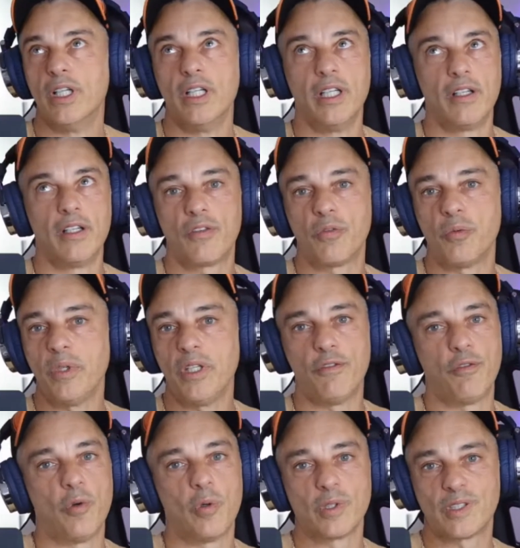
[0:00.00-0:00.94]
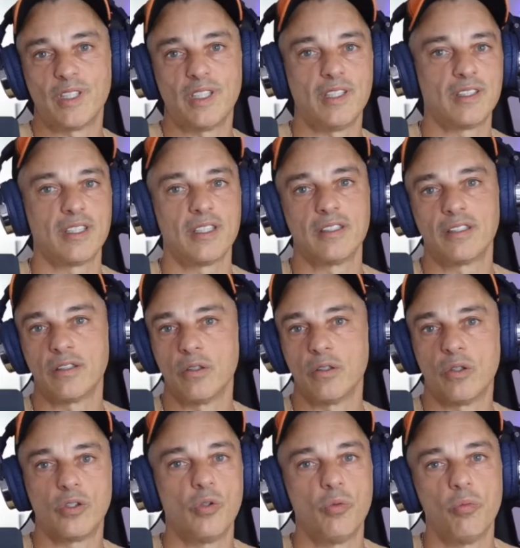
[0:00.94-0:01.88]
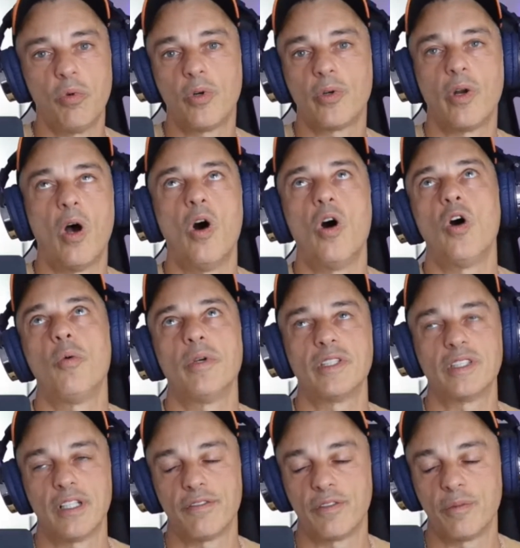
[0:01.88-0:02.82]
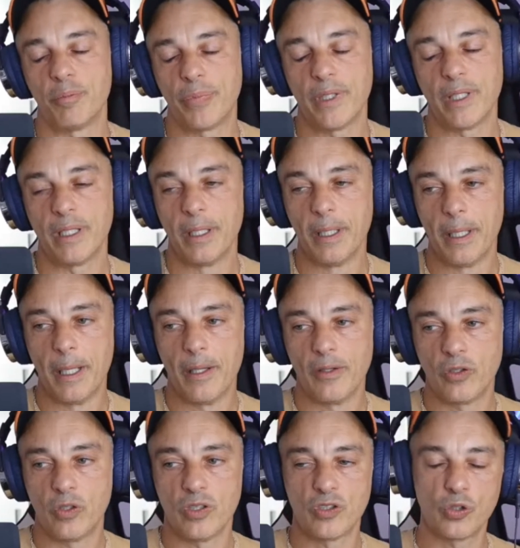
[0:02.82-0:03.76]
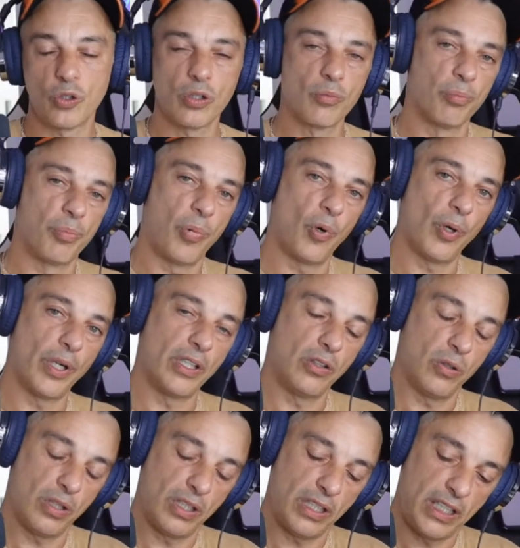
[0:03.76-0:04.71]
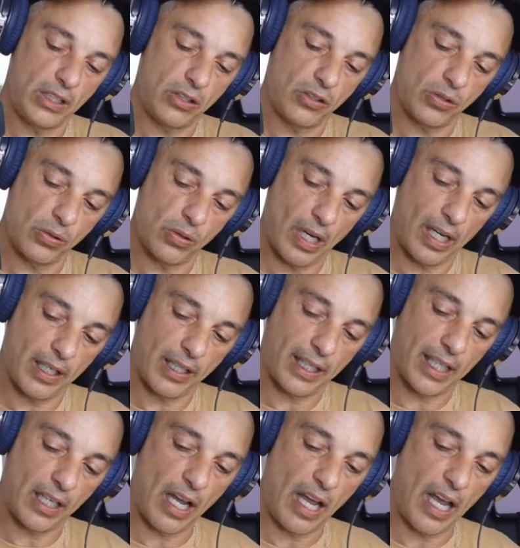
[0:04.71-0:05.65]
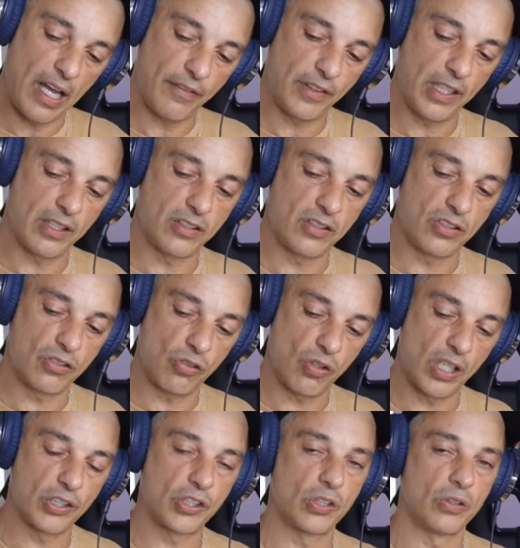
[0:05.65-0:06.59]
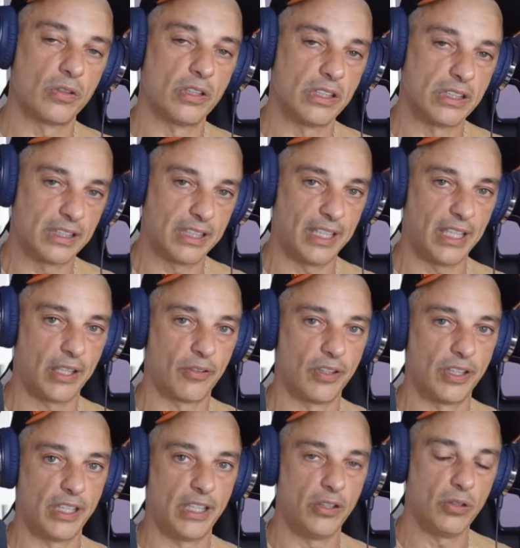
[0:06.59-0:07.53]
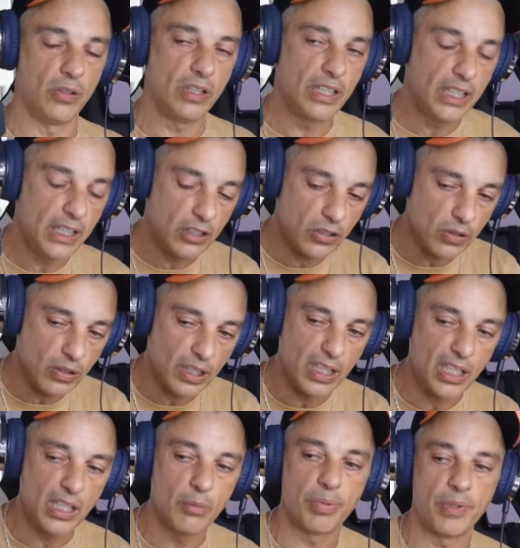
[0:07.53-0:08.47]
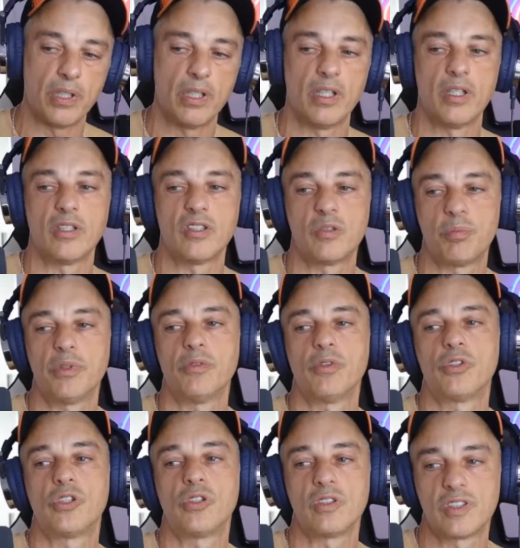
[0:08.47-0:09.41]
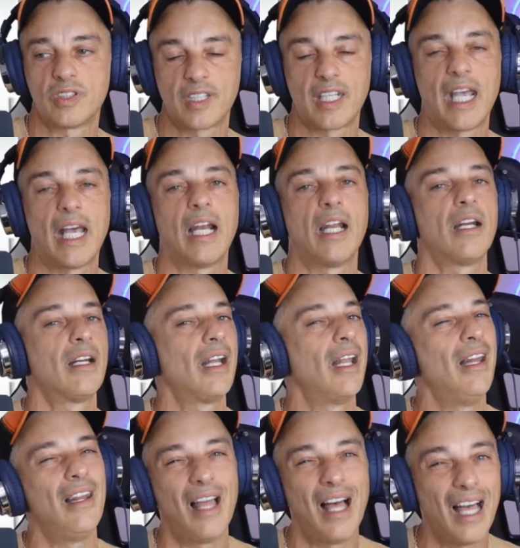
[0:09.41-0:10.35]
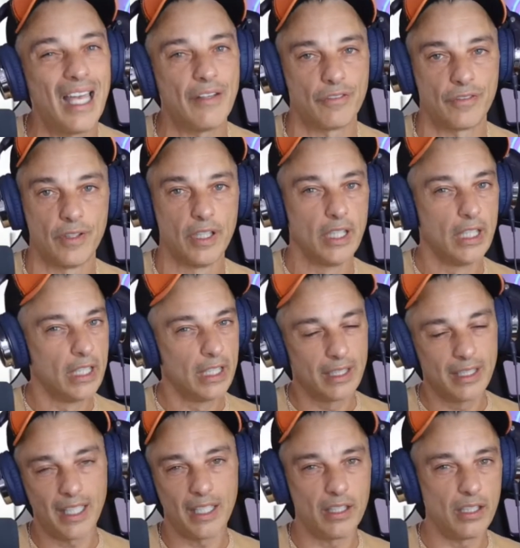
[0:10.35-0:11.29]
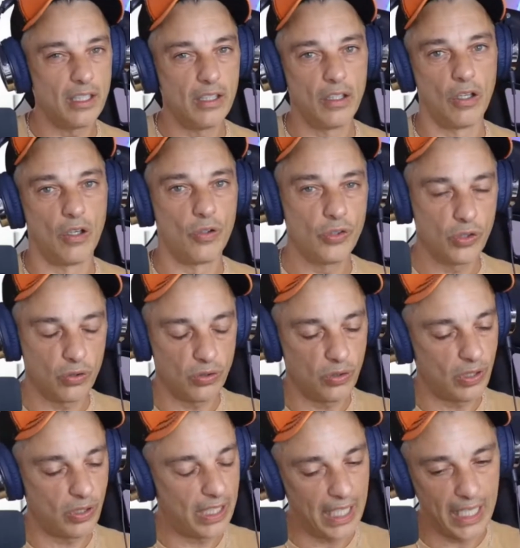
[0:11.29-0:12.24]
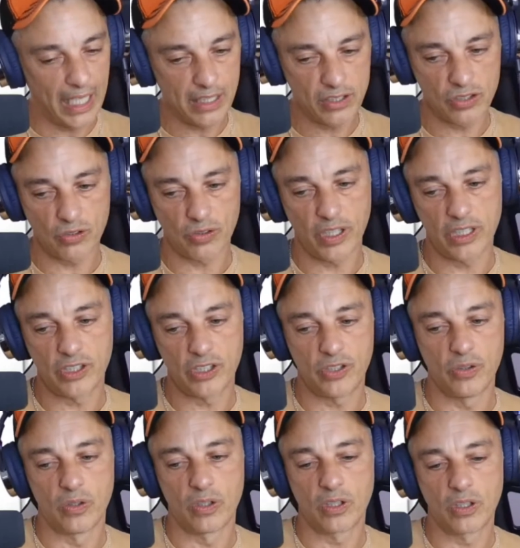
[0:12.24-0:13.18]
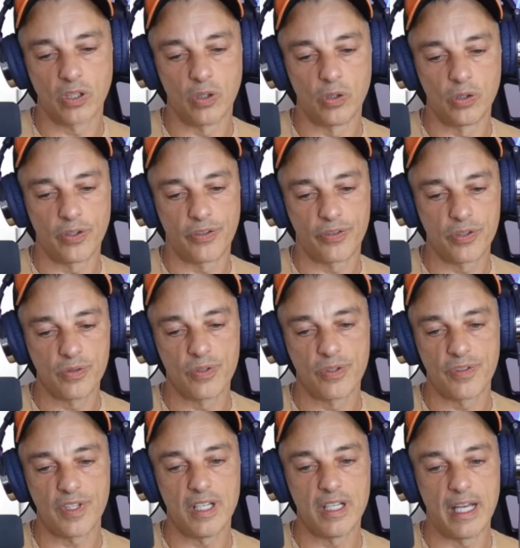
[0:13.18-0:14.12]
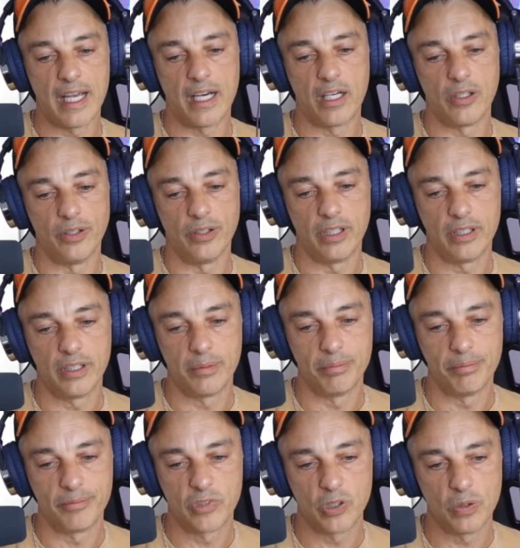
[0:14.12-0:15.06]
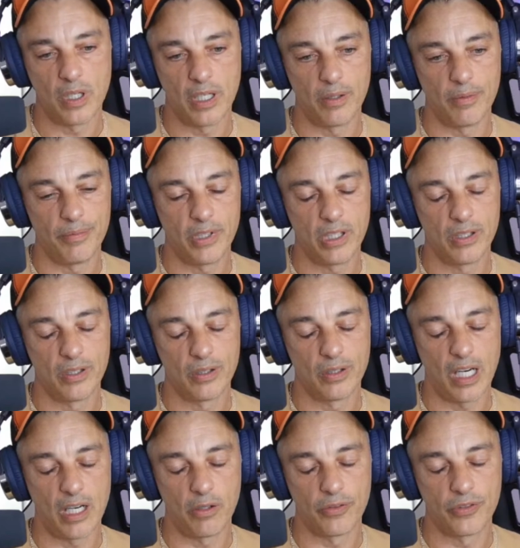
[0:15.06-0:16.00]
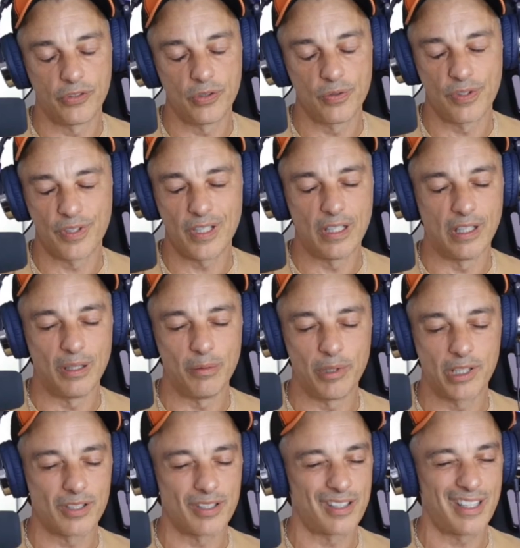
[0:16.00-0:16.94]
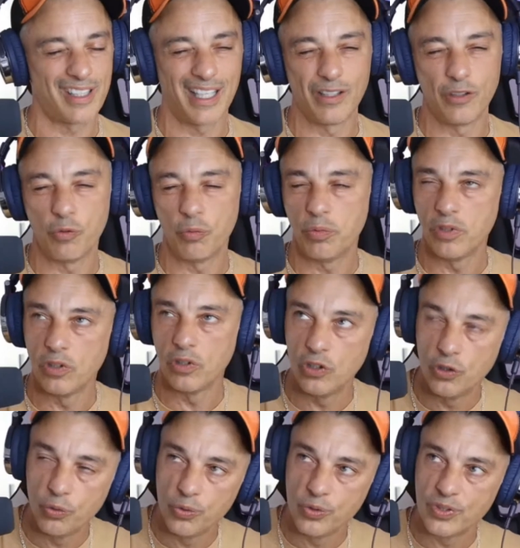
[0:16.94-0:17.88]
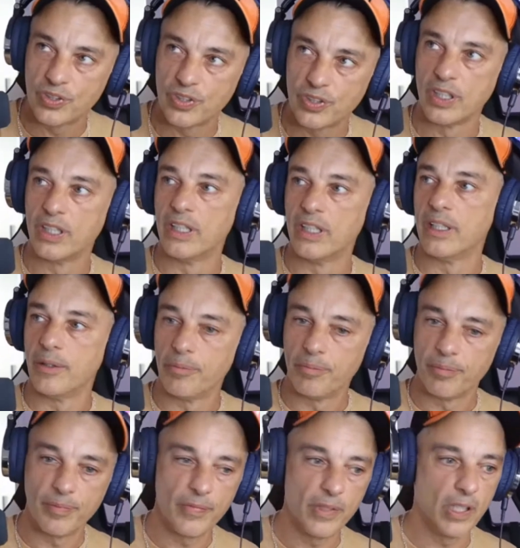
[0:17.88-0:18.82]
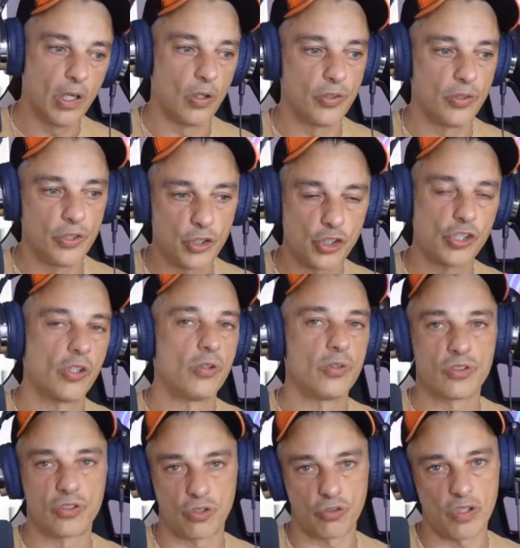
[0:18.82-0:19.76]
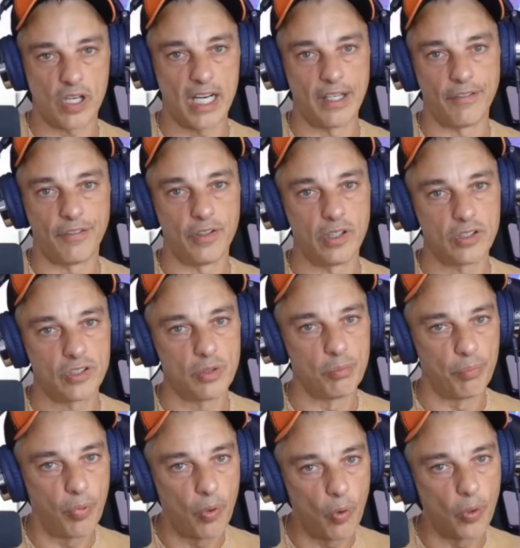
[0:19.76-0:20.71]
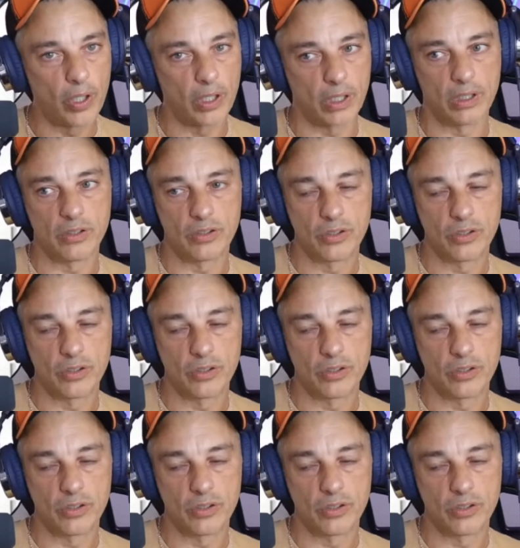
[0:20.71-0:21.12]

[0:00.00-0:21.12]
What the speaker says: 3-4 seasons, you know, you won't always have, but to a certain point, you need to kind of have that structural integrity. You need to keep a spiritual skeleton alive, that, you know, you can't stretch your goal too thin out, out too thinly, because then you will lose, you know, the show's drive. It is important to